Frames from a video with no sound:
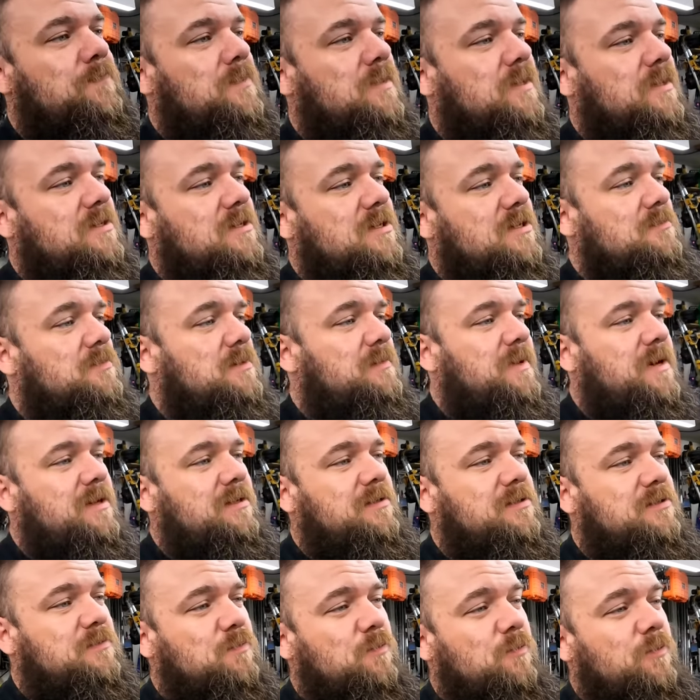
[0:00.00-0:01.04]
They texted me back
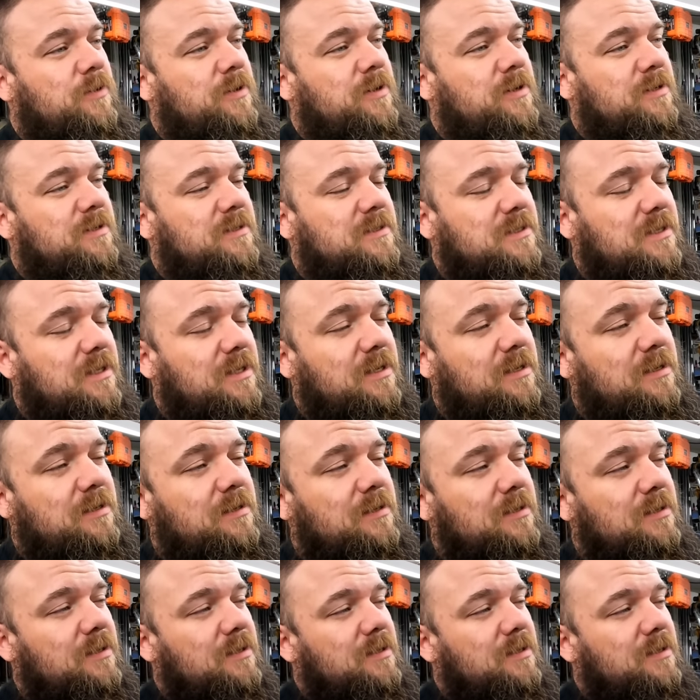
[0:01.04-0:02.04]
this morning and said